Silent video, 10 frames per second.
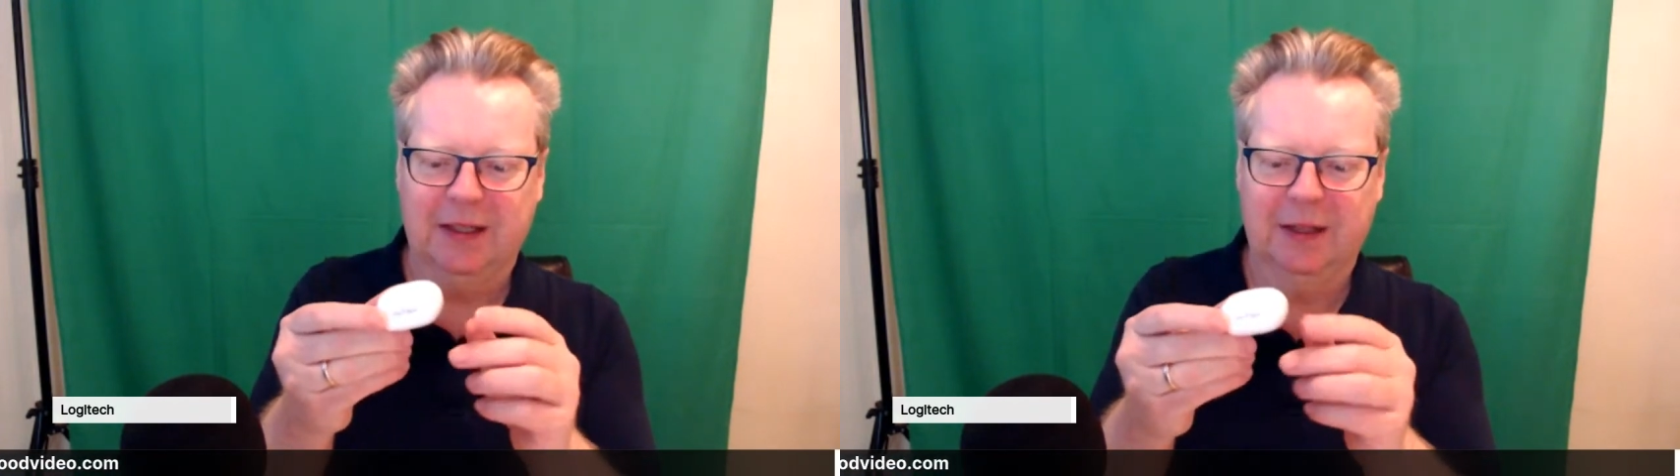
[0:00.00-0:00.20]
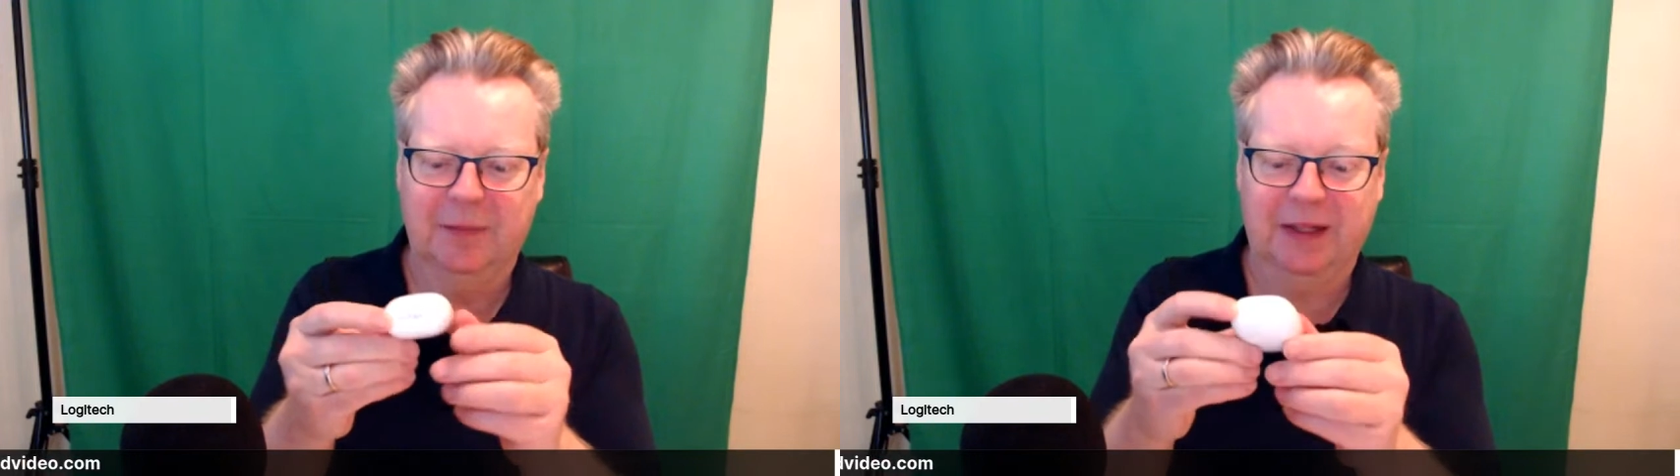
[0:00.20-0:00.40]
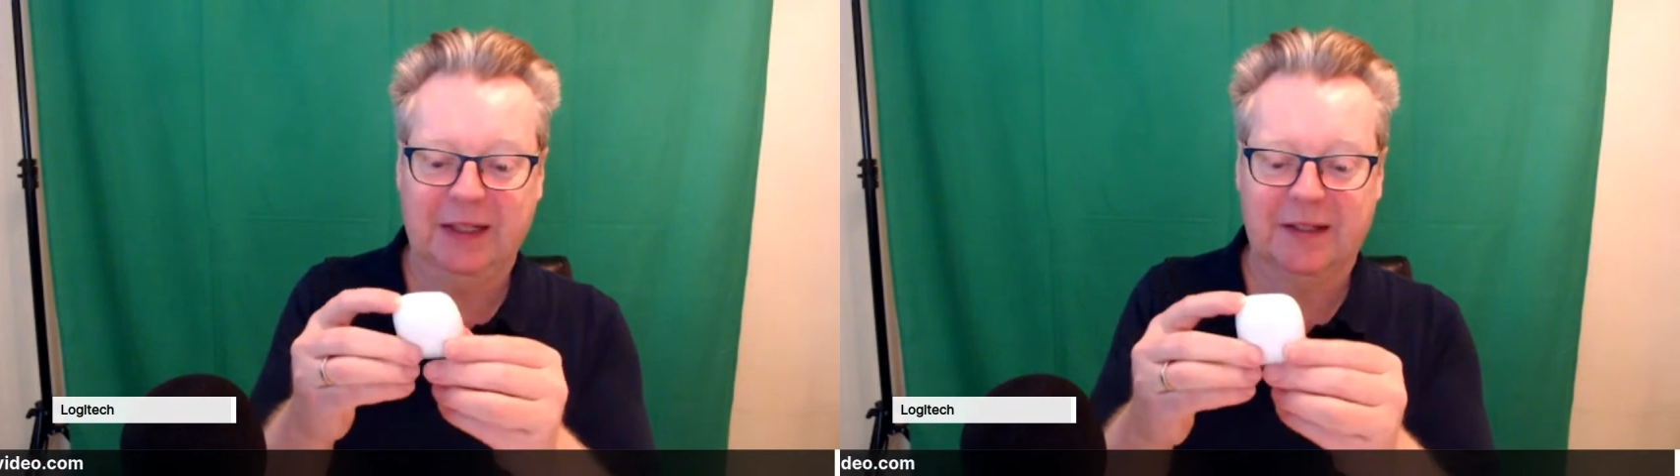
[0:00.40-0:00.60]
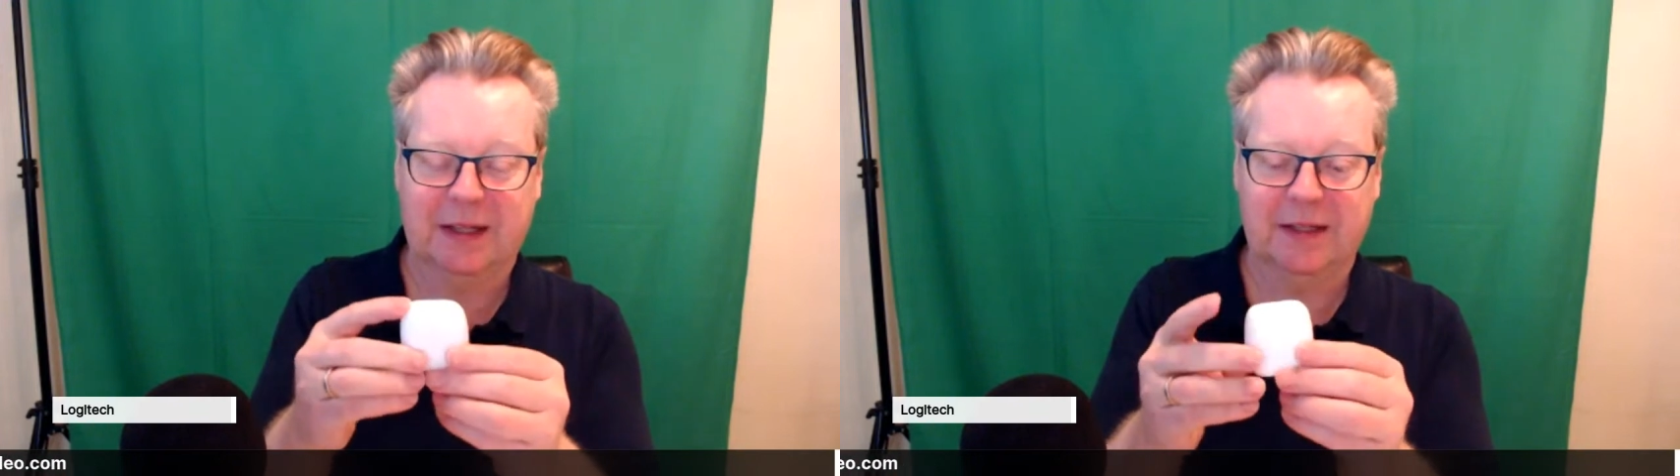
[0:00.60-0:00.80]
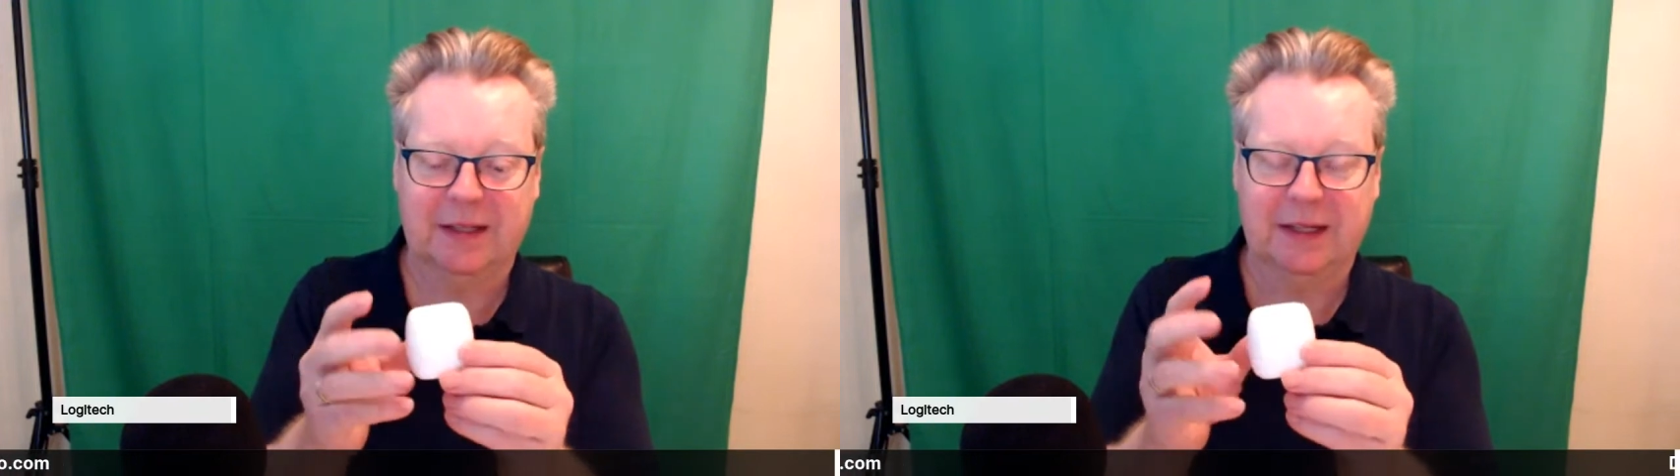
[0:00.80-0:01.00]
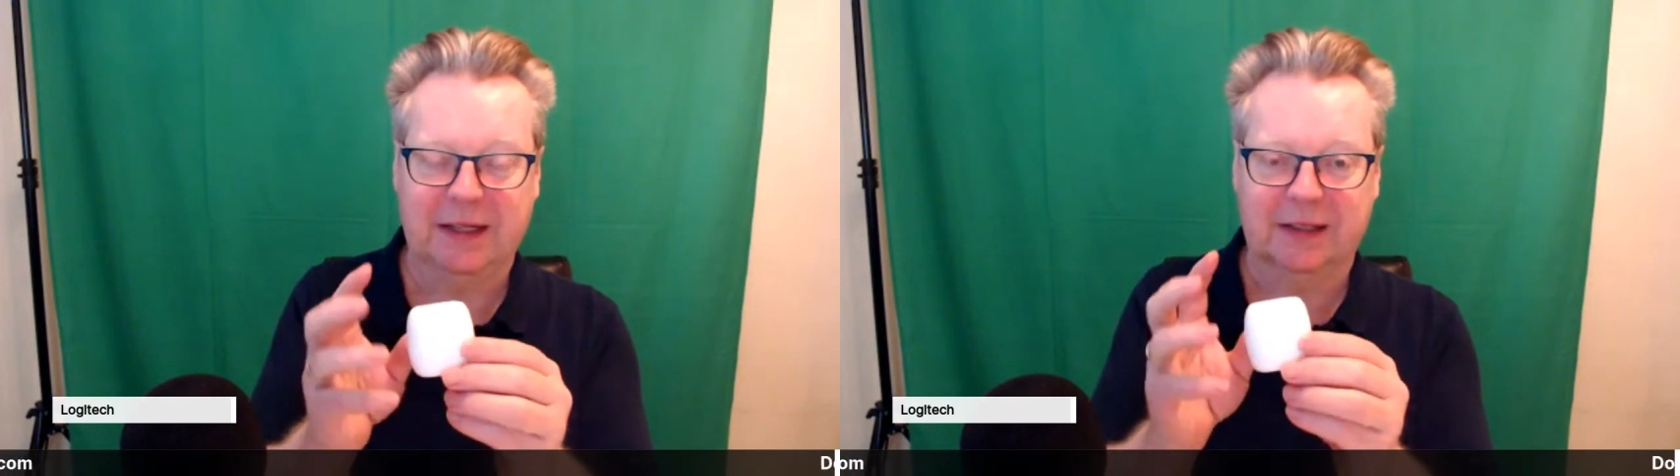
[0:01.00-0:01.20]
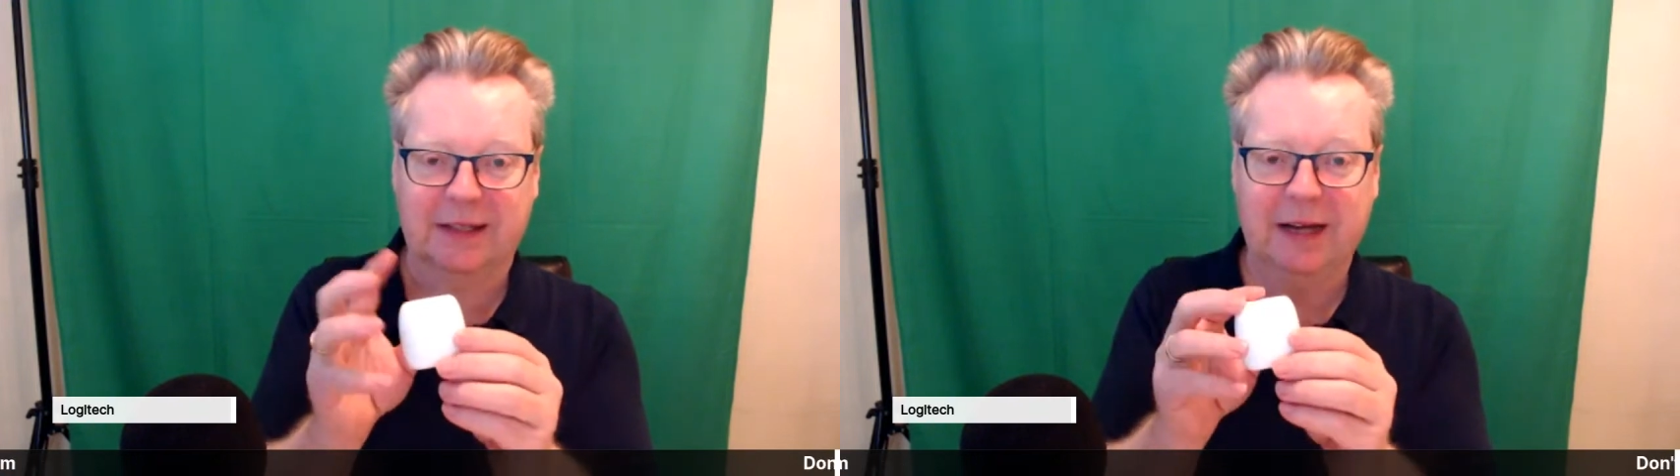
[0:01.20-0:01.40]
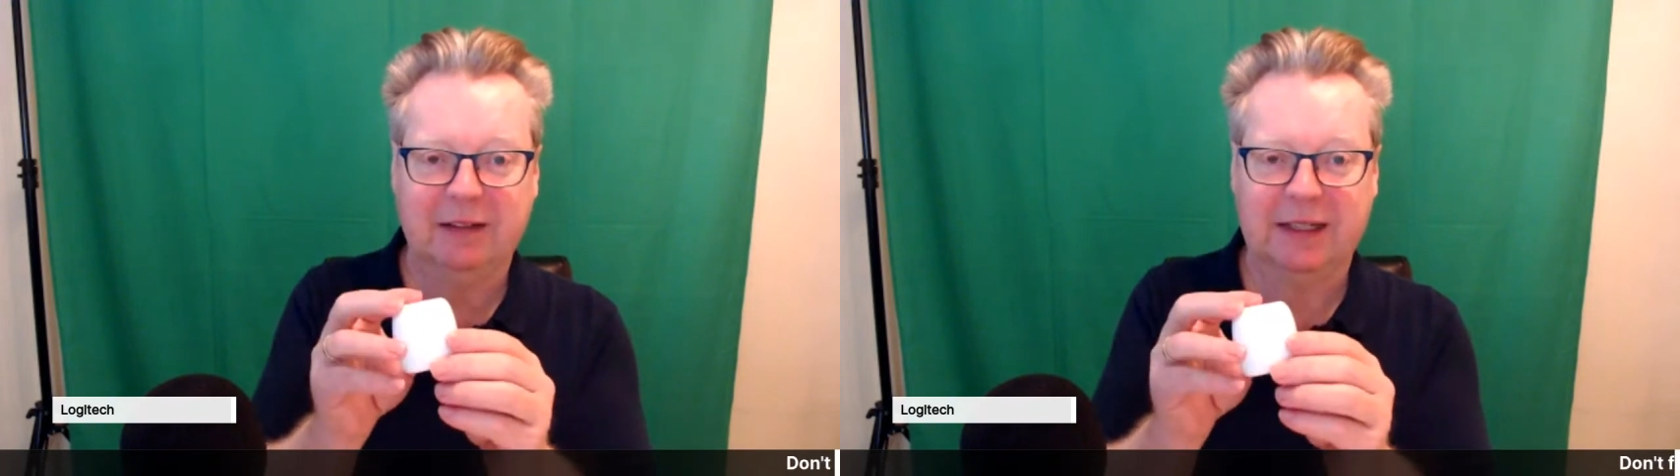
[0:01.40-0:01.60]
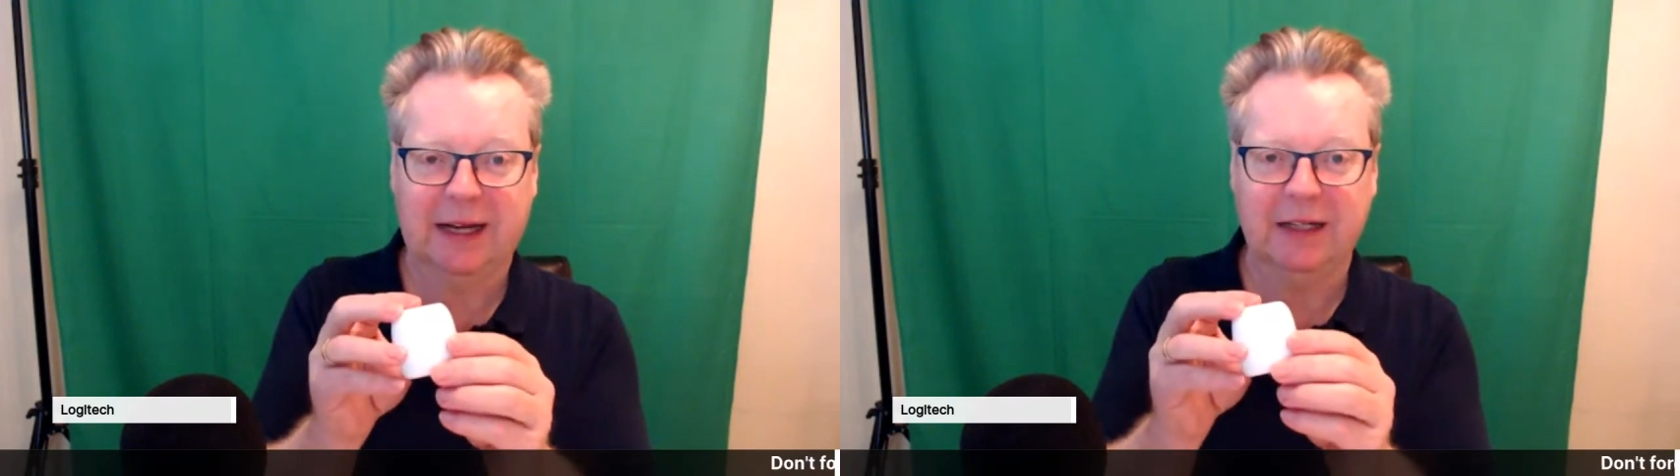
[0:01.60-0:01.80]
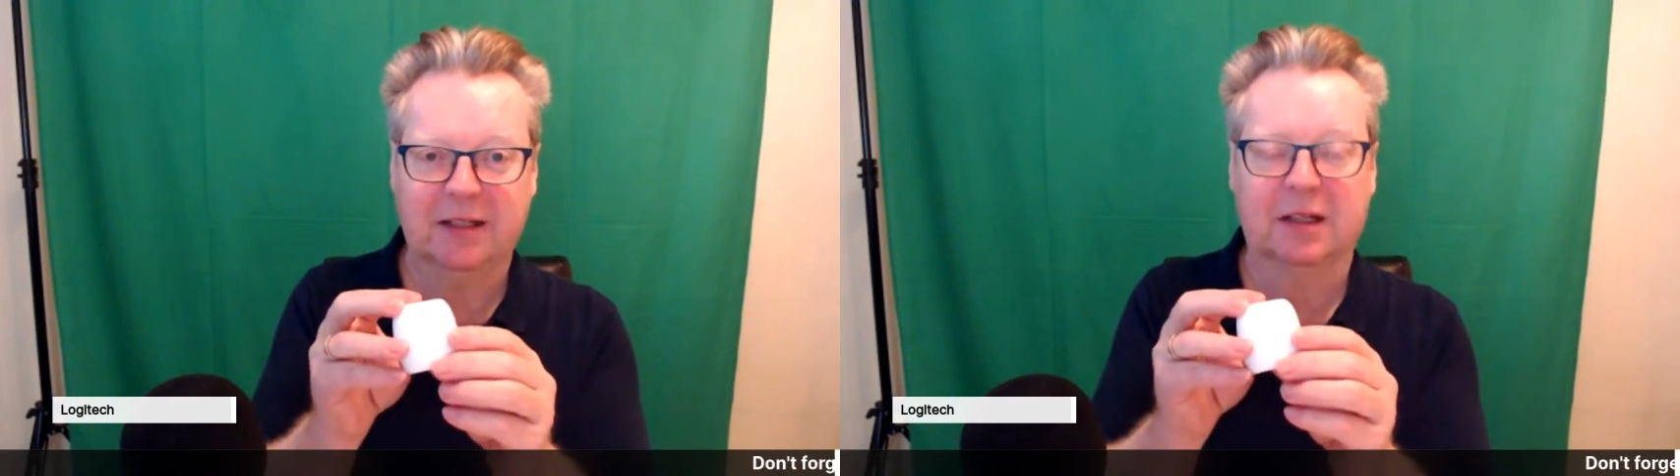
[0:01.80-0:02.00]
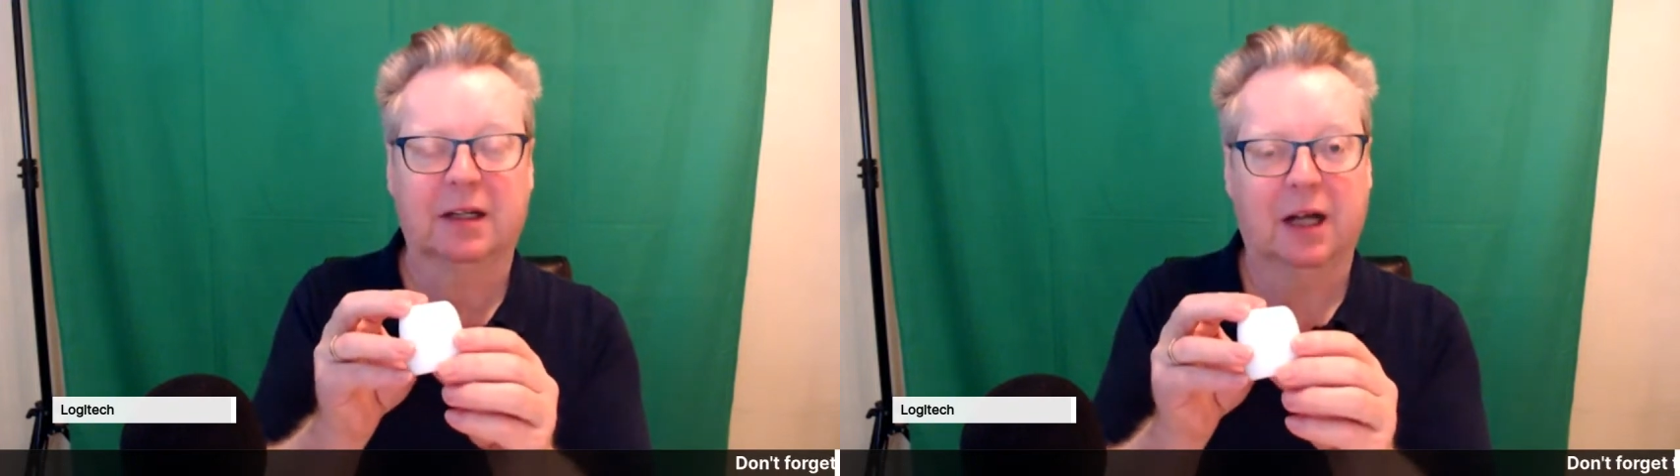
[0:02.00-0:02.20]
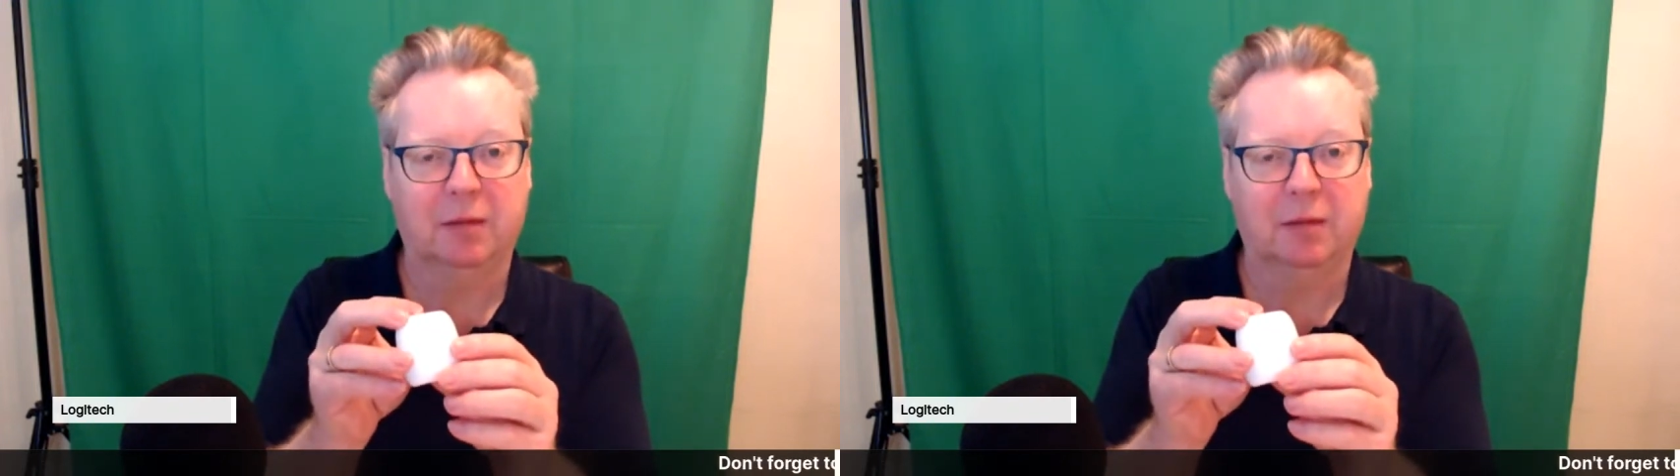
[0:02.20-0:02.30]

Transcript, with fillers: Um, and this is the little carry case